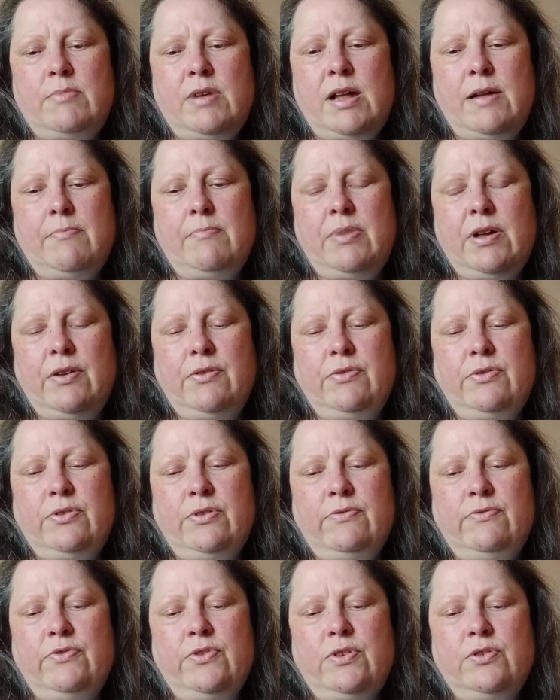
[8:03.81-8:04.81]
at
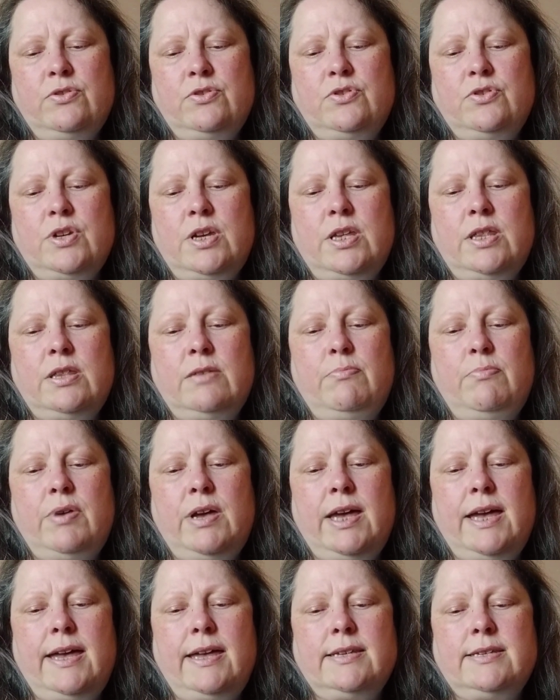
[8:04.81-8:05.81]
both the future and the
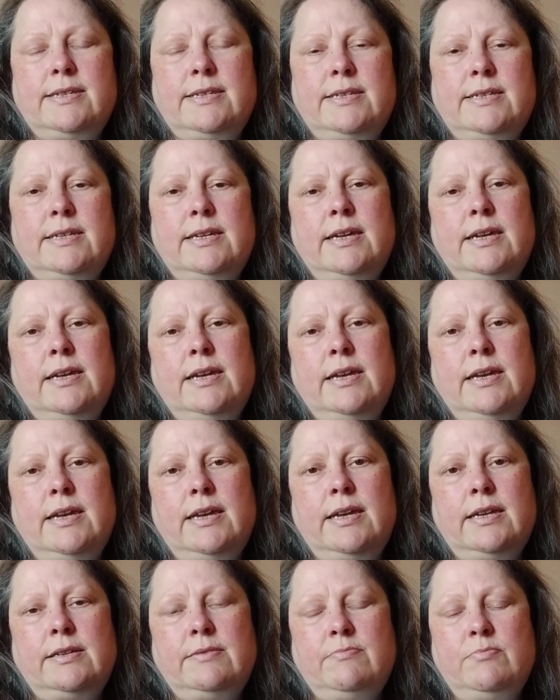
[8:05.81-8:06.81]
past
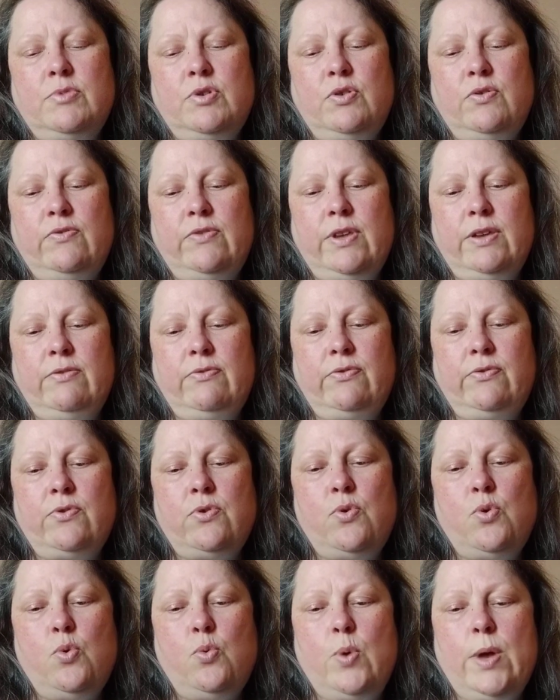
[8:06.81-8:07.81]
and moving
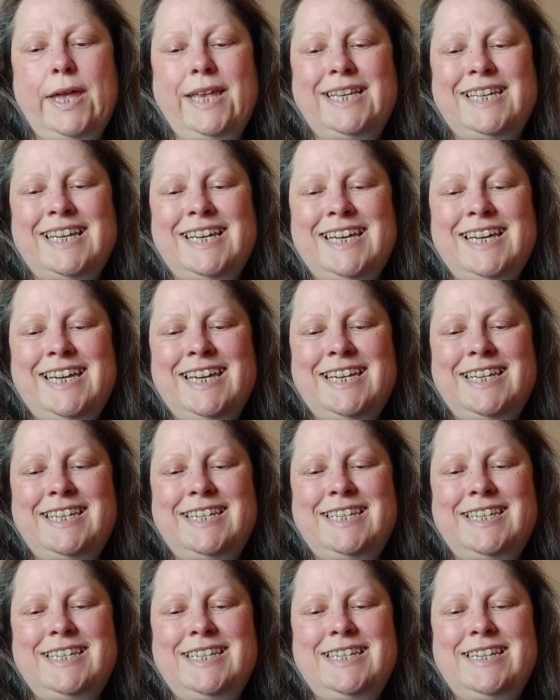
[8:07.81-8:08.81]
forward.
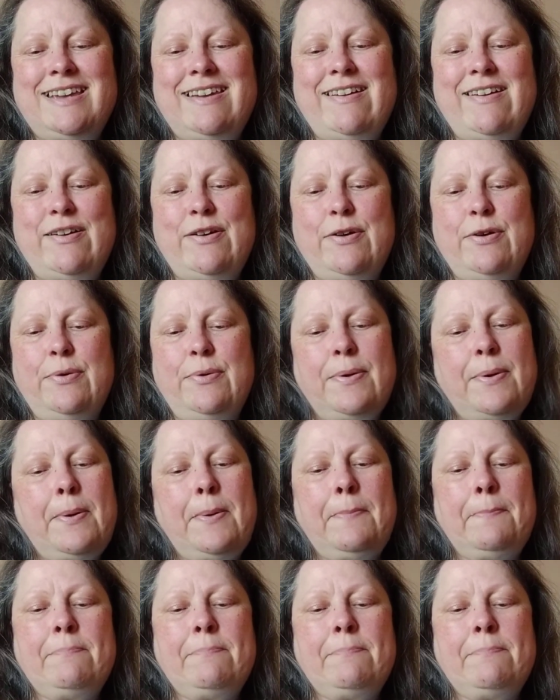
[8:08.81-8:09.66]
So,